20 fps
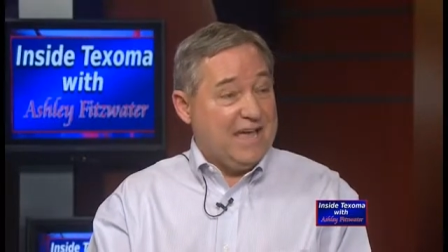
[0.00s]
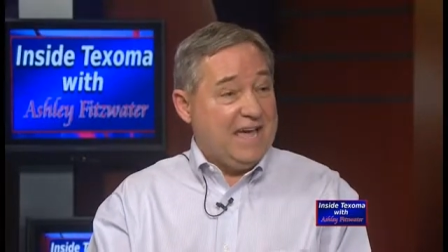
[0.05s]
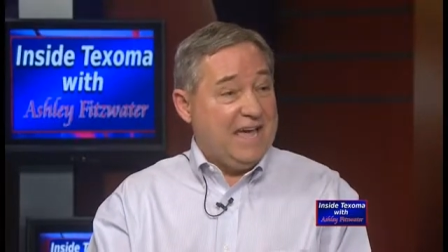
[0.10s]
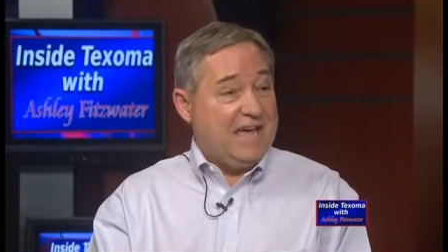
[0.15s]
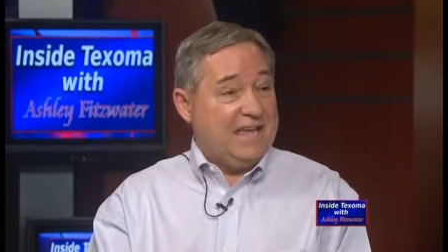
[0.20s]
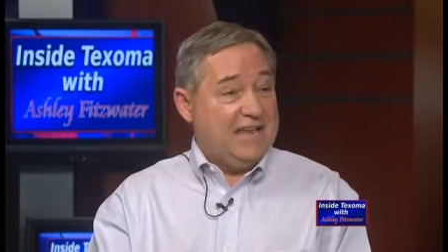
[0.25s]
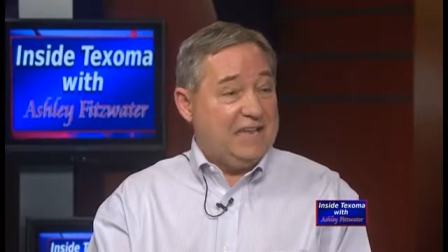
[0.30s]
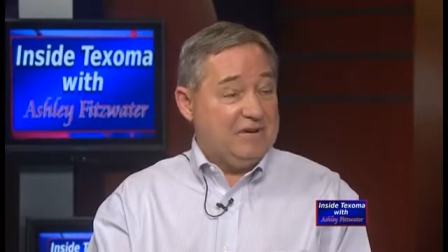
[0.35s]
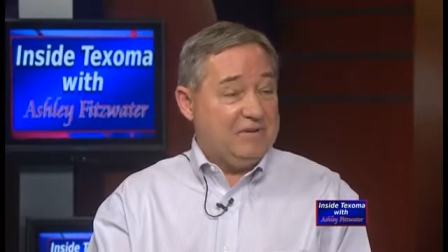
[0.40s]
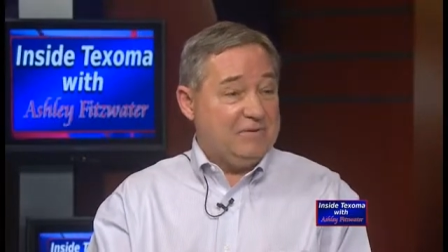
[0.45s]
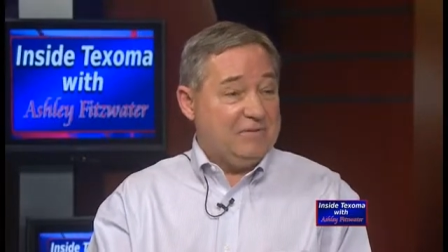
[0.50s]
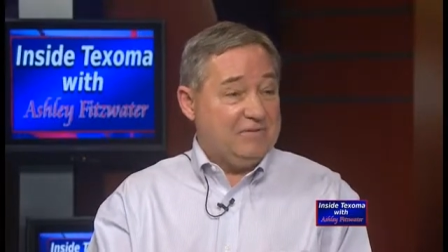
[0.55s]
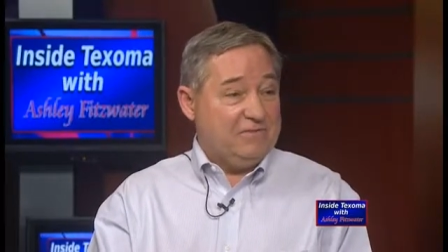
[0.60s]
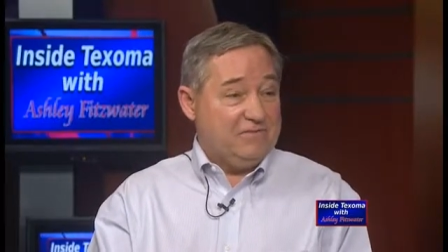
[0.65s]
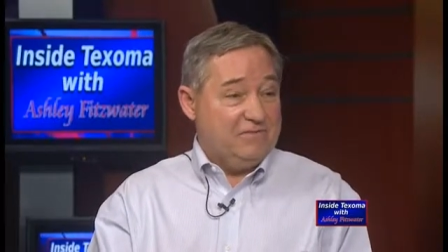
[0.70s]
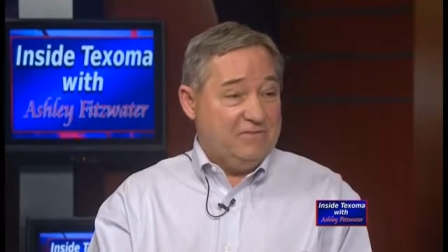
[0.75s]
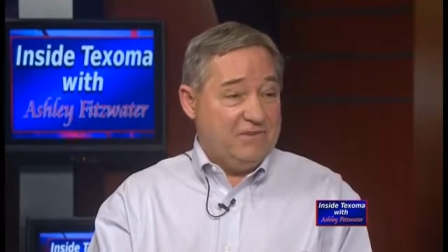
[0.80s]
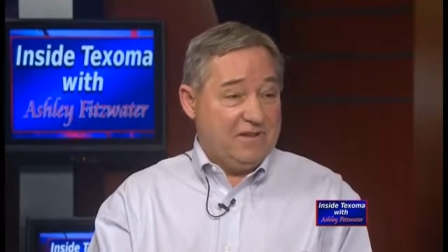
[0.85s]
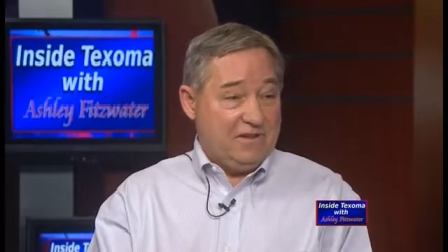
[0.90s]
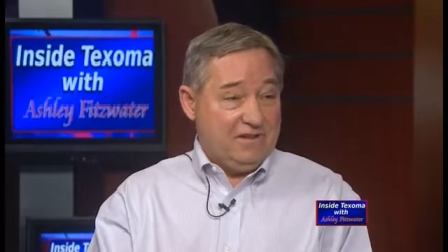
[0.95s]
and it
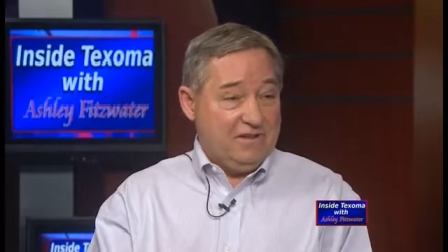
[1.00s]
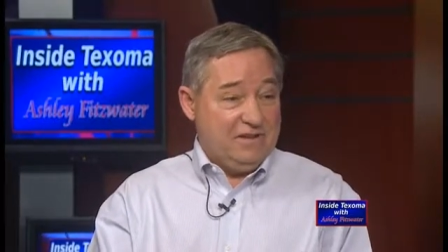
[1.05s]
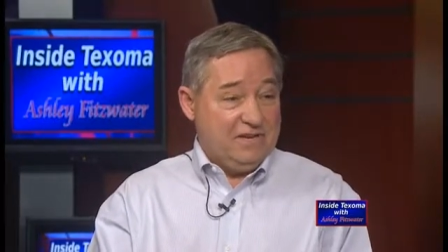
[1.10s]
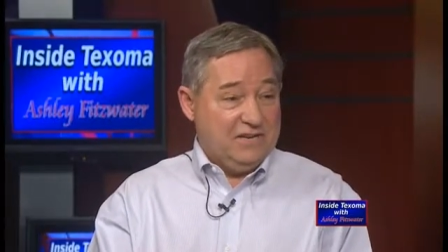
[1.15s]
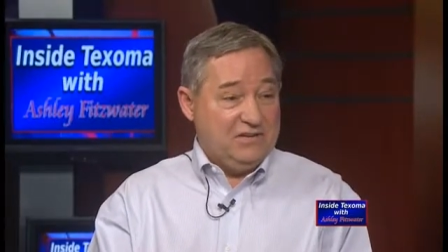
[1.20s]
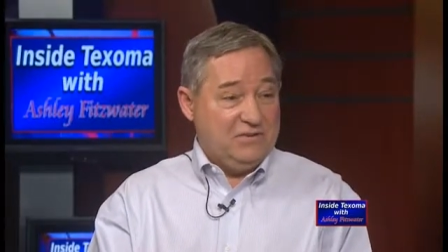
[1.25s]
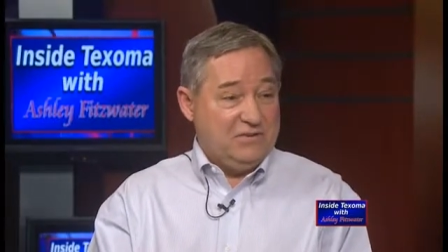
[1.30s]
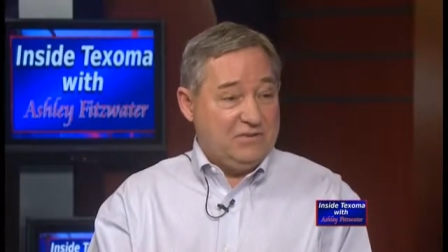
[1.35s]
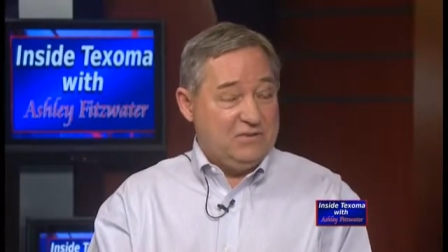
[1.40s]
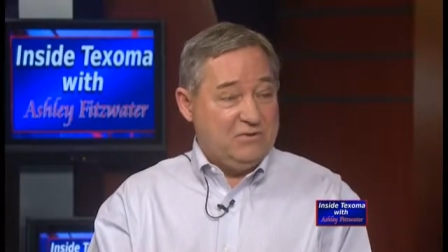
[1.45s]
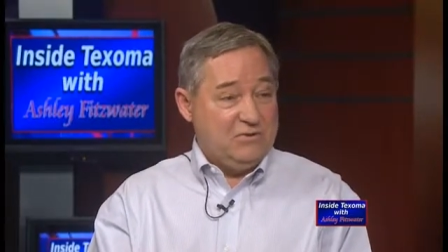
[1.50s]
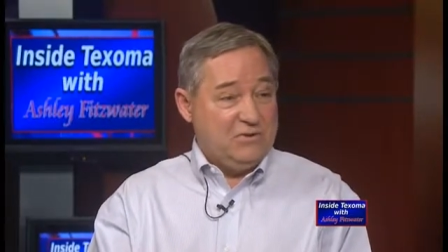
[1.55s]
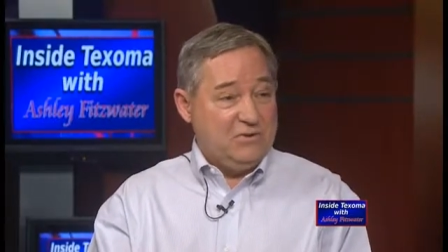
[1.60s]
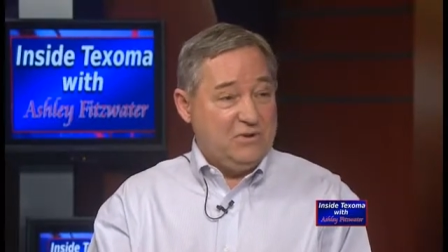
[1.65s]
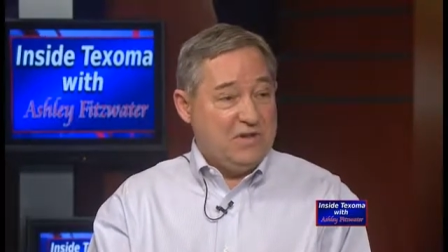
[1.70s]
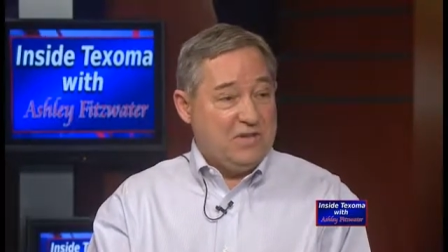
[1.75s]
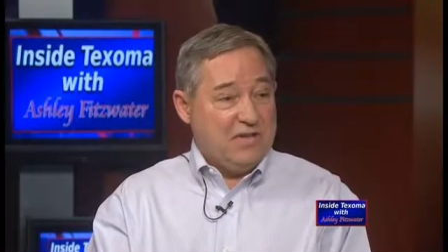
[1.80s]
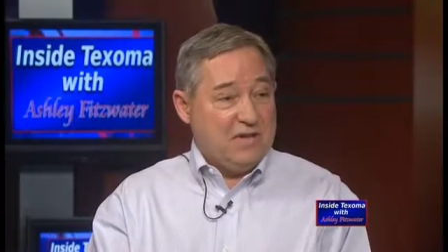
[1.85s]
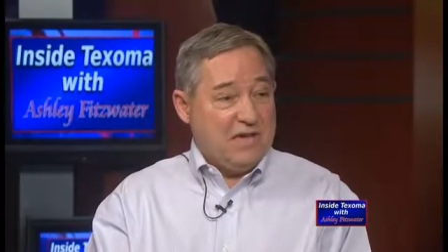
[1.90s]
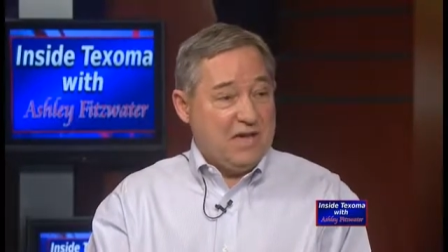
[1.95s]
fell into
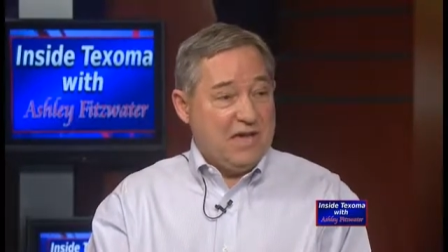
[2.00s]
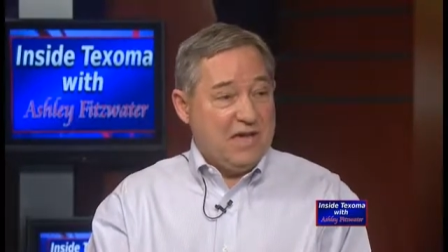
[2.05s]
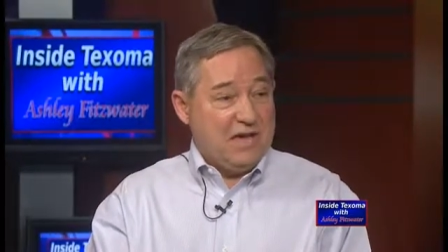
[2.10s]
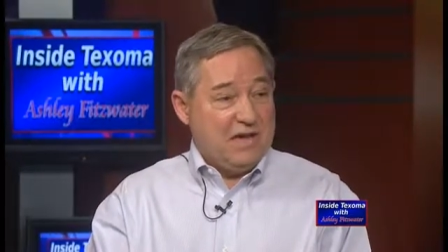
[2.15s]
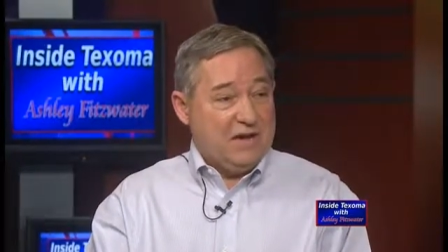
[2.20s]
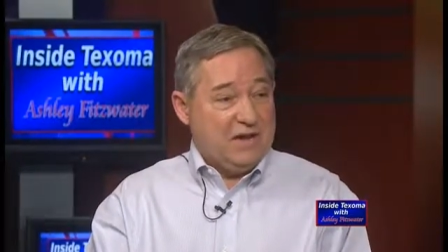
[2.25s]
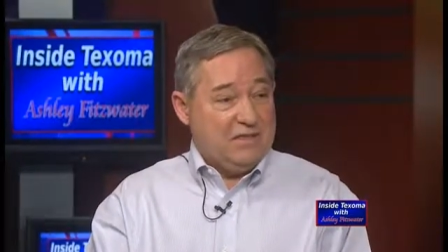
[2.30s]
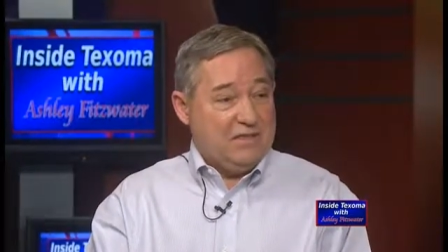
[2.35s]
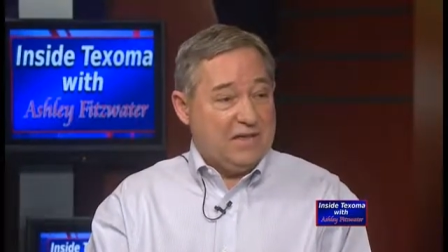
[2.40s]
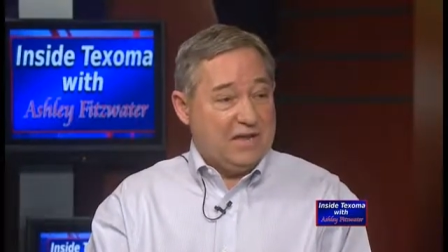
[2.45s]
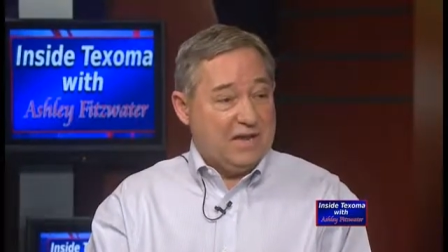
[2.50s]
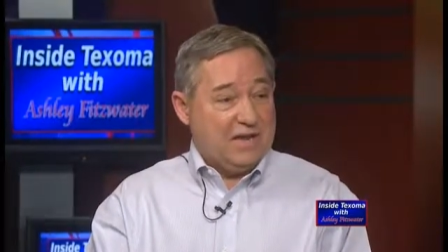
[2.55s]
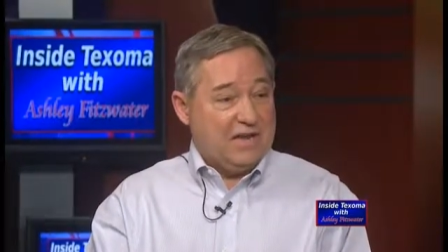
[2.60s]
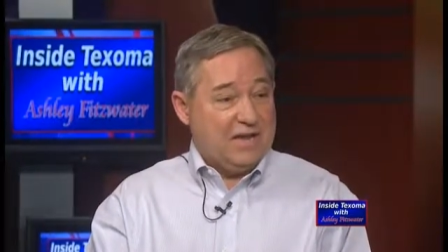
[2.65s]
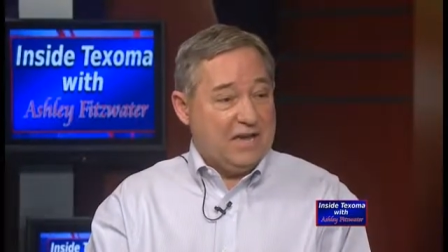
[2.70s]
that